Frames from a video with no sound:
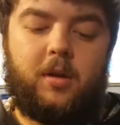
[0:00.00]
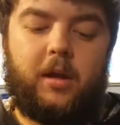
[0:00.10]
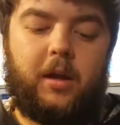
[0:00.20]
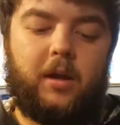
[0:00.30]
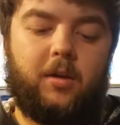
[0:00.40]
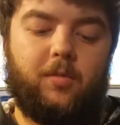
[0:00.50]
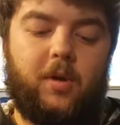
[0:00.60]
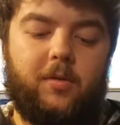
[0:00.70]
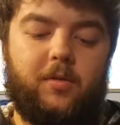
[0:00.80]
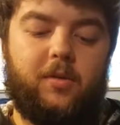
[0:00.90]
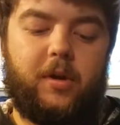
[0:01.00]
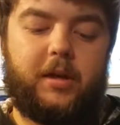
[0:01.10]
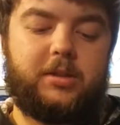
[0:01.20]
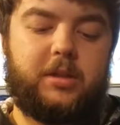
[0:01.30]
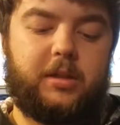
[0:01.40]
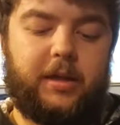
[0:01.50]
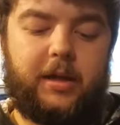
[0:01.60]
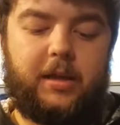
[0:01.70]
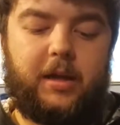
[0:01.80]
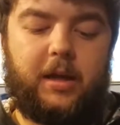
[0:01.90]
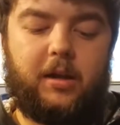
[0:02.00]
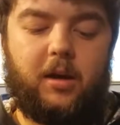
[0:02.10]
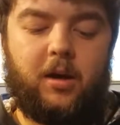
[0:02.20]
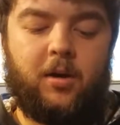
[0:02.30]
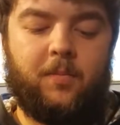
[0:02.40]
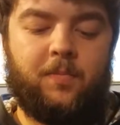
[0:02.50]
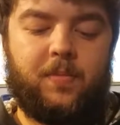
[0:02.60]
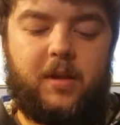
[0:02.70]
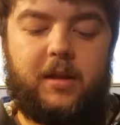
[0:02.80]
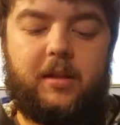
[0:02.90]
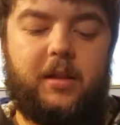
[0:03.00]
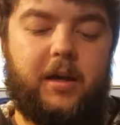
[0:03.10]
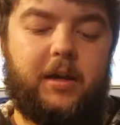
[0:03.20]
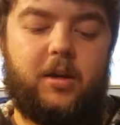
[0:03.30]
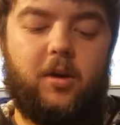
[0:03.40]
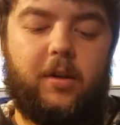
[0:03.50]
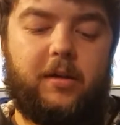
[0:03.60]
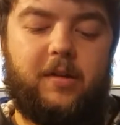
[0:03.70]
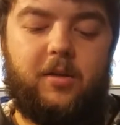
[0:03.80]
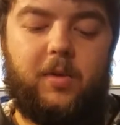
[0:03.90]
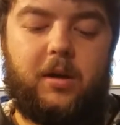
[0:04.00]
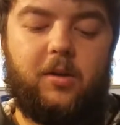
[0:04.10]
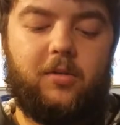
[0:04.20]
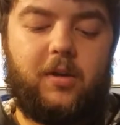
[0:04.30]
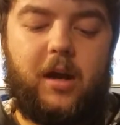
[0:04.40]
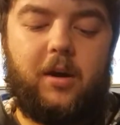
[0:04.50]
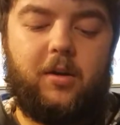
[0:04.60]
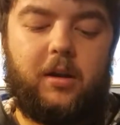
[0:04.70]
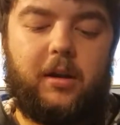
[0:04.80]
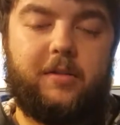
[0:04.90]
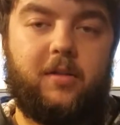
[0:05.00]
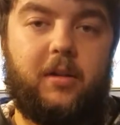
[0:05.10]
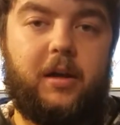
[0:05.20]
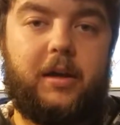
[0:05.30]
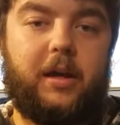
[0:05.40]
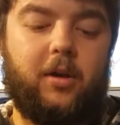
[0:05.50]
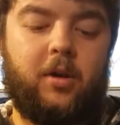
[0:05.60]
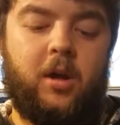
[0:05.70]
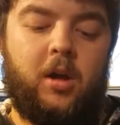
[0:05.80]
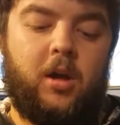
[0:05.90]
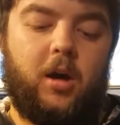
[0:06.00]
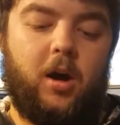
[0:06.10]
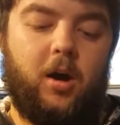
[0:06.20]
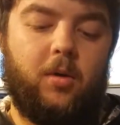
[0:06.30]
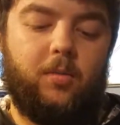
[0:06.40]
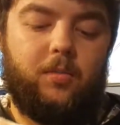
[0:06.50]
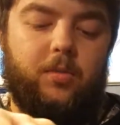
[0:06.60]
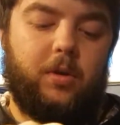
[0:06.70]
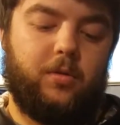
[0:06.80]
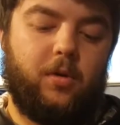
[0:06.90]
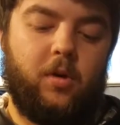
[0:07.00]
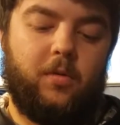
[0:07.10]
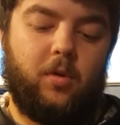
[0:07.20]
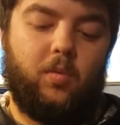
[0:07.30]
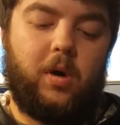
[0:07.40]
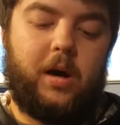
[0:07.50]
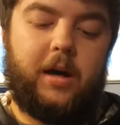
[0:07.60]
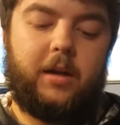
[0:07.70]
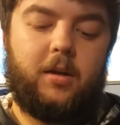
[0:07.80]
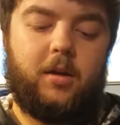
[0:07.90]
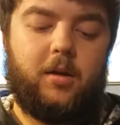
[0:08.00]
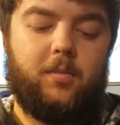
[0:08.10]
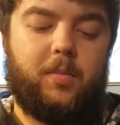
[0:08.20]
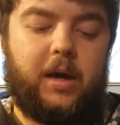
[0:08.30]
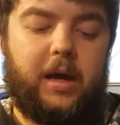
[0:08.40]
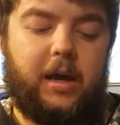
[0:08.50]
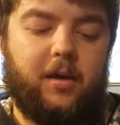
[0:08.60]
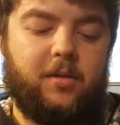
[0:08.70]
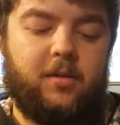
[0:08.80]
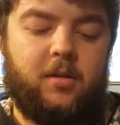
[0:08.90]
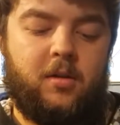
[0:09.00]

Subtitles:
And whenever you actually let that let the line go, that T-wing goes down and it lets the line out over a wide path.